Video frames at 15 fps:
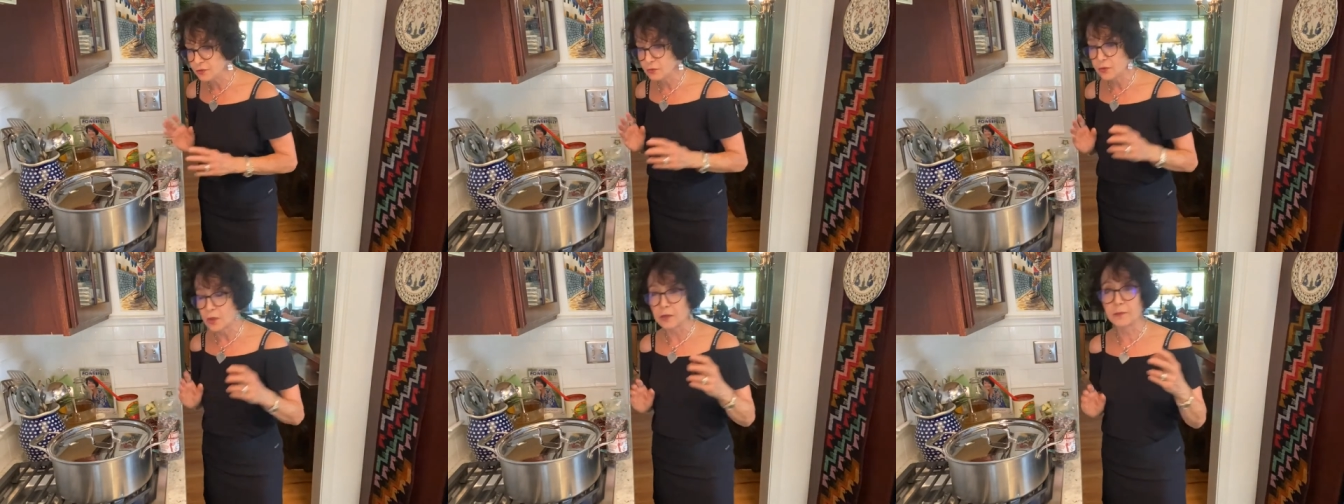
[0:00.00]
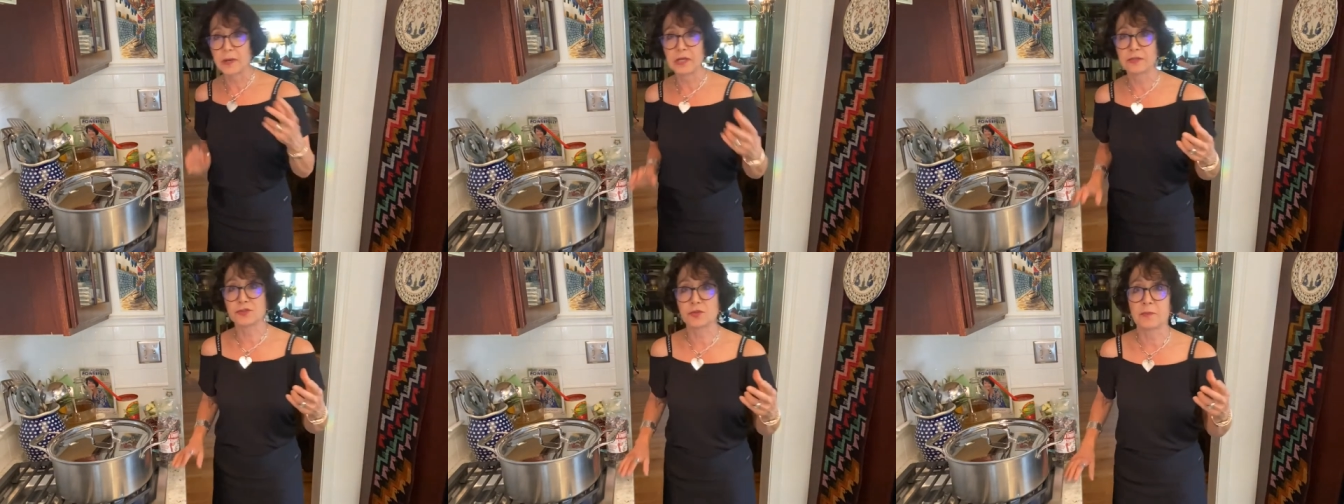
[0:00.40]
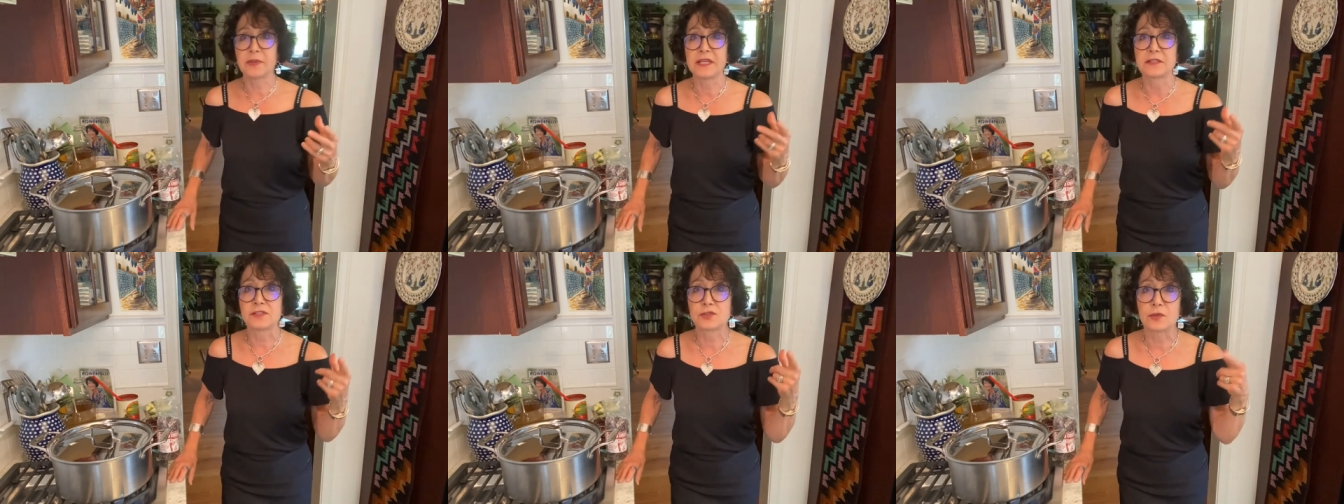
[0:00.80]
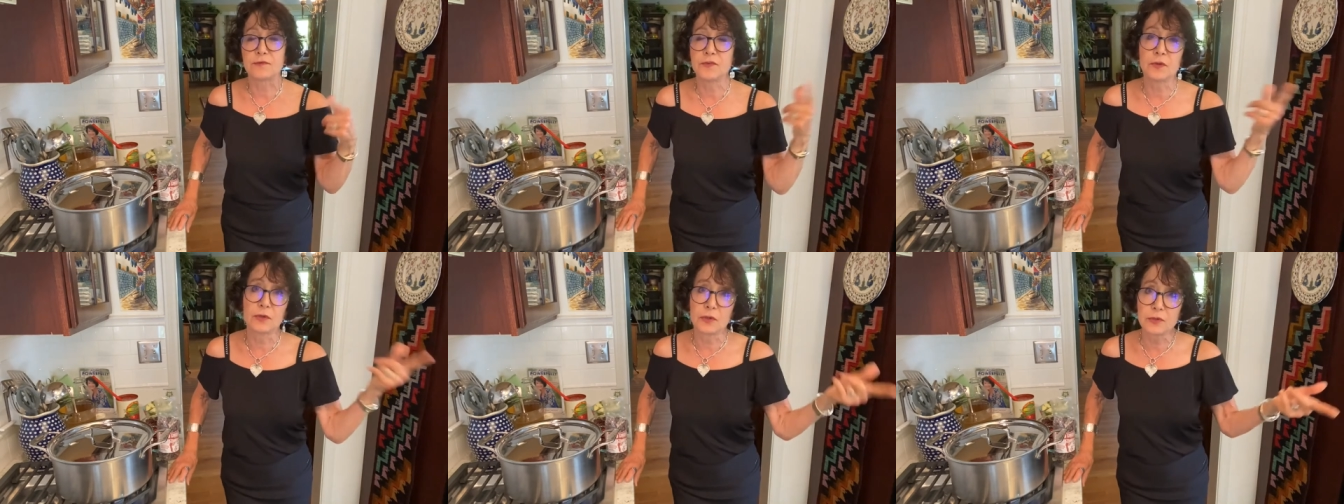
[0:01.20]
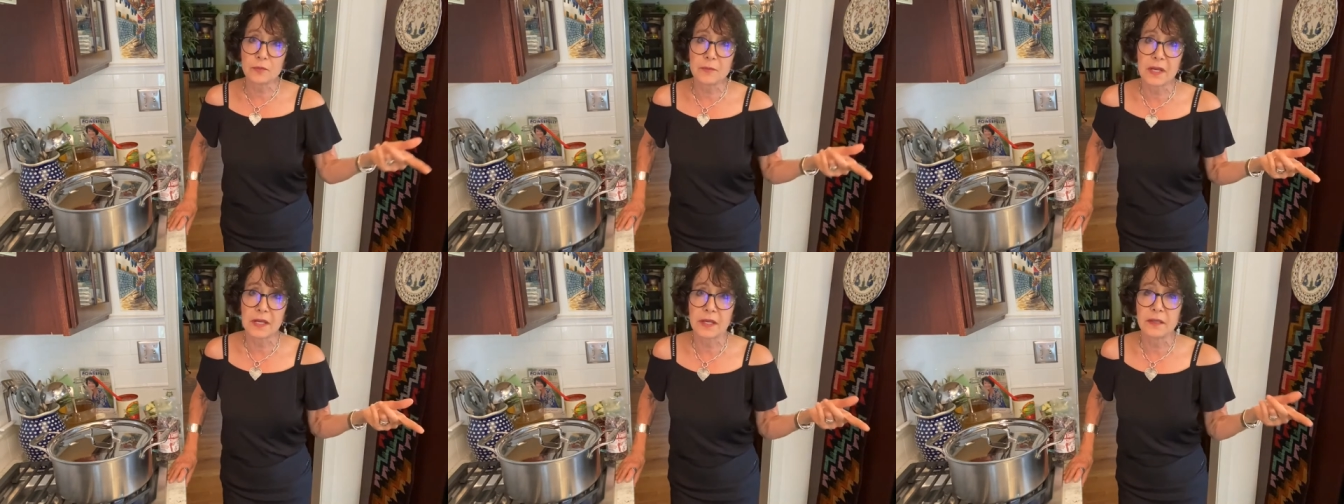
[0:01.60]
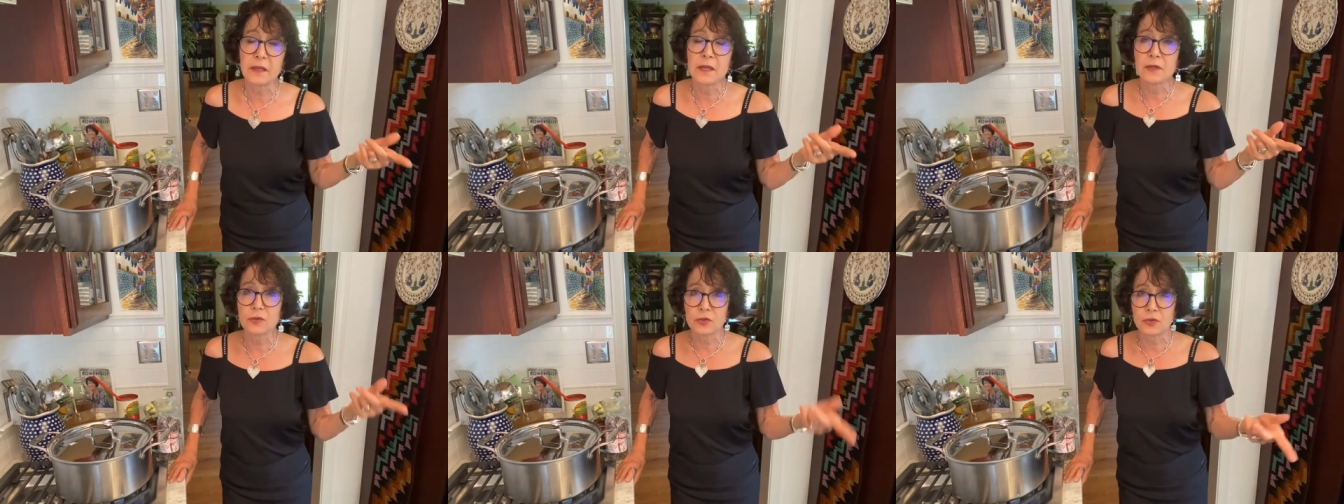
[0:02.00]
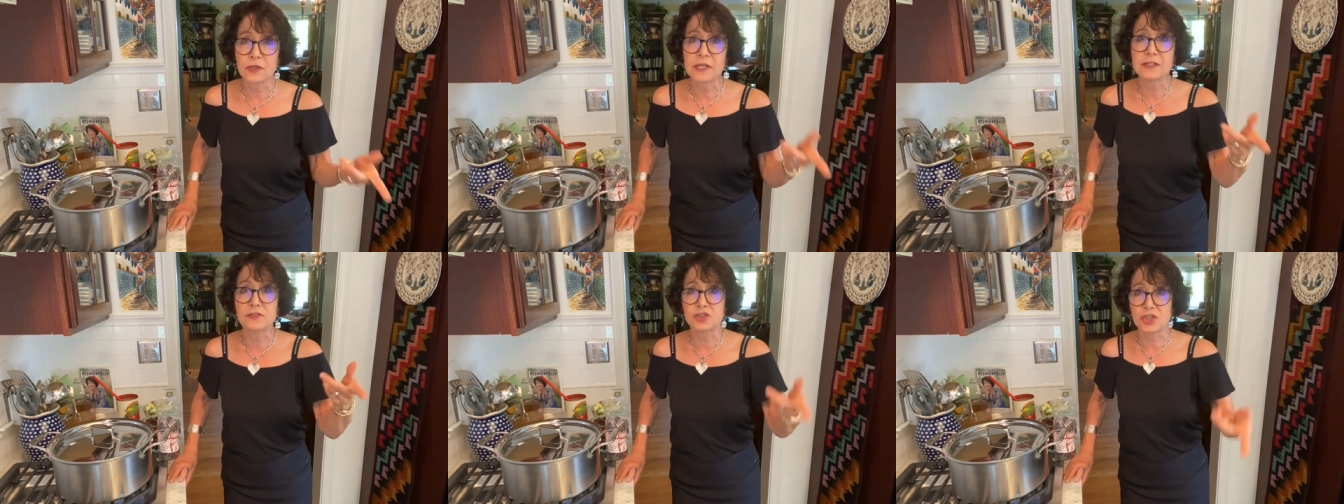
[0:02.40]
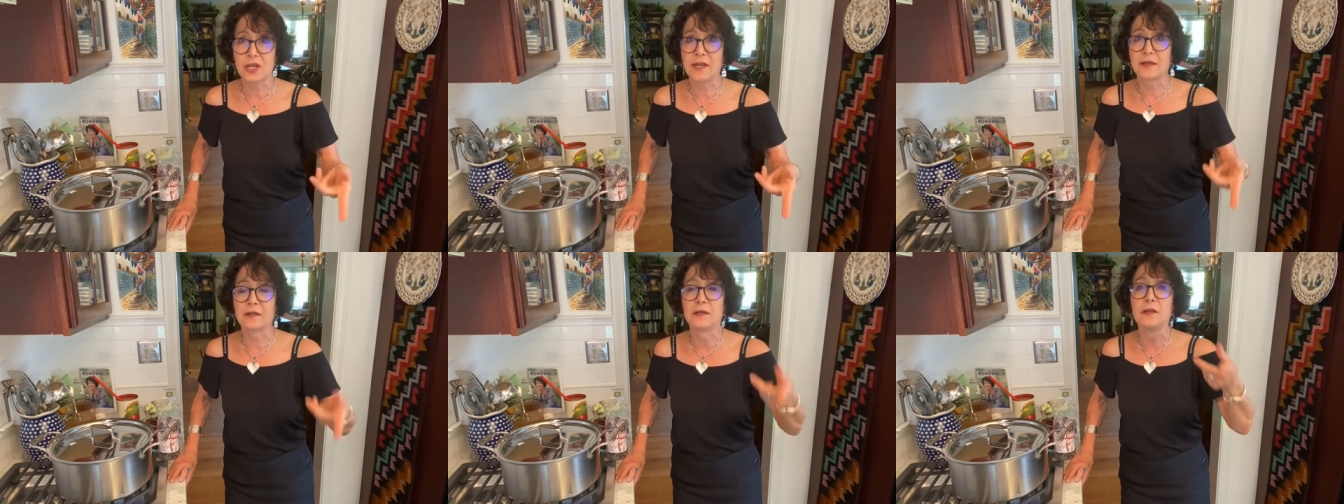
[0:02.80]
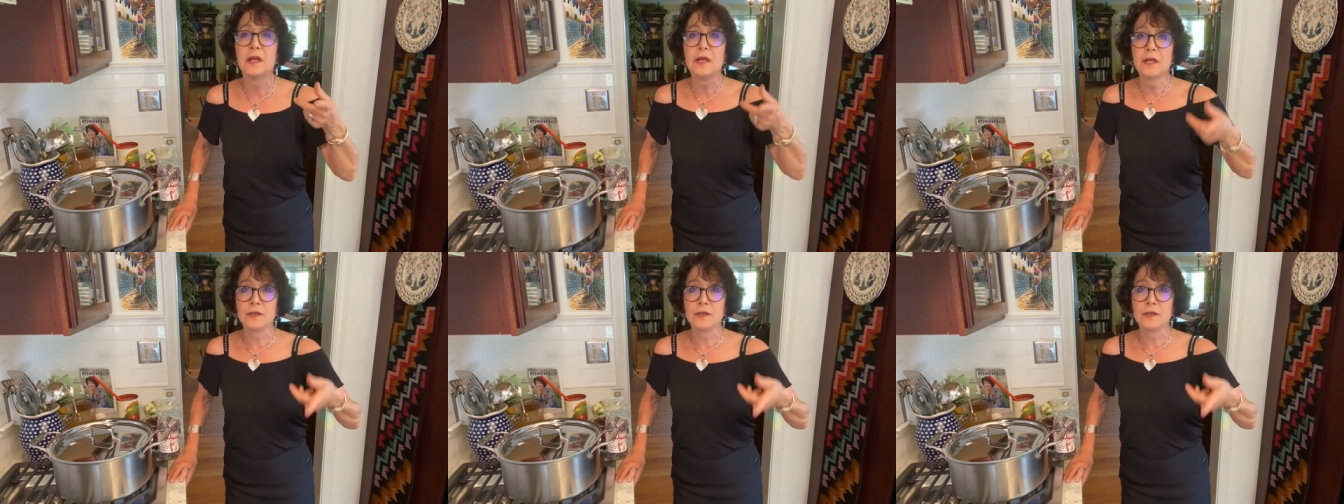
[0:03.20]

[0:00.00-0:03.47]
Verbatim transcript: garbanzo beans. So if you go to my cooking channel,